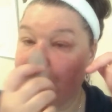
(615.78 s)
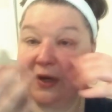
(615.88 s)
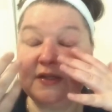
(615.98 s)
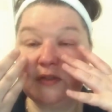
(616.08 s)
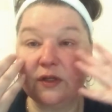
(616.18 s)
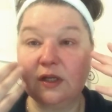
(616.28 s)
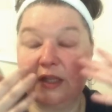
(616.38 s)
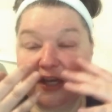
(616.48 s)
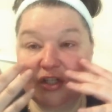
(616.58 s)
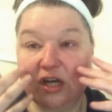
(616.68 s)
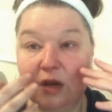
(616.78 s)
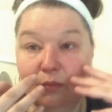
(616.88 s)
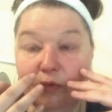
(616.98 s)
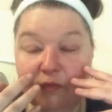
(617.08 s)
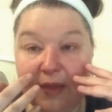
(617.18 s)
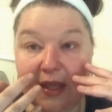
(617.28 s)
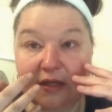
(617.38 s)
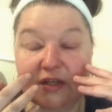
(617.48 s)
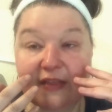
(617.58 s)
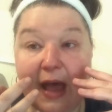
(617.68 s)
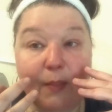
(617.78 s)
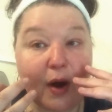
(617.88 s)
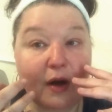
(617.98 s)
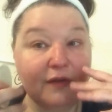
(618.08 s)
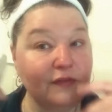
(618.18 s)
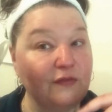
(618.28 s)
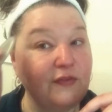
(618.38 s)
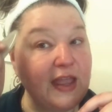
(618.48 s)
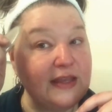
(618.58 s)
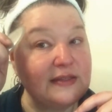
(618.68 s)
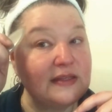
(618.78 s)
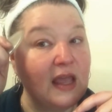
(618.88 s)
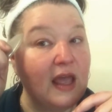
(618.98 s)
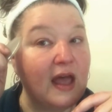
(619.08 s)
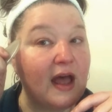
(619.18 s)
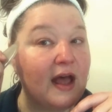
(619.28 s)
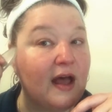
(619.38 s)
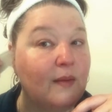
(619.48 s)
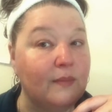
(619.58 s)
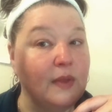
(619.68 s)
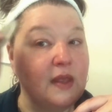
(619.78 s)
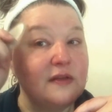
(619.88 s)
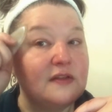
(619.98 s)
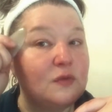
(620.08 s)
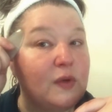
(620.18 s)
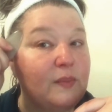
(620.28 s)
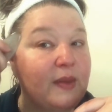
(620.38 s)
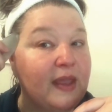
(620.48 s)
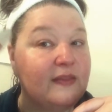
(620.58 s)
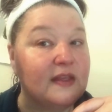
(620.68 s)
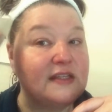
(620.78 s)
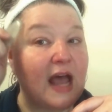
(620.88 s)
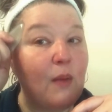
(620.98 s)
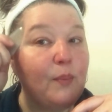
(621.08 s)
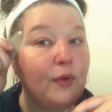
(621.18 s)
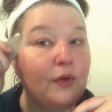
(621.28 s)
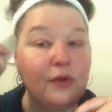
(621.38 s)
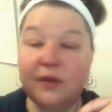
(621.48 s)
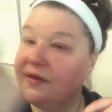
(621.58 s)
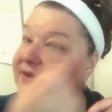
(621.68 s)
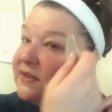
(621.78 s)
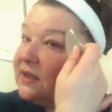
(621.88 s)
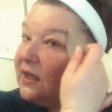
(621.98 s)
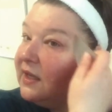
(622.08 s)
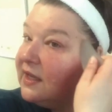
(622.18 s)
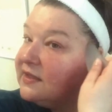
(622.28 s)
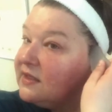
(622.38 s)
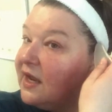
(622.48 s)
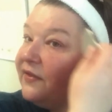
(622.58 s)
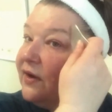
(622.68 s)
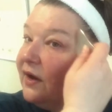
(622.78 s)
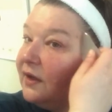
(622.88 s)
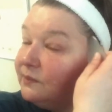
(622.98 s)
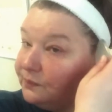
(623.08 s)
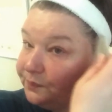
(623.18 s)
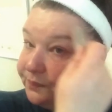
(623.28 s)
bring circulation and movement to that part of the face. Sweeping the temples is another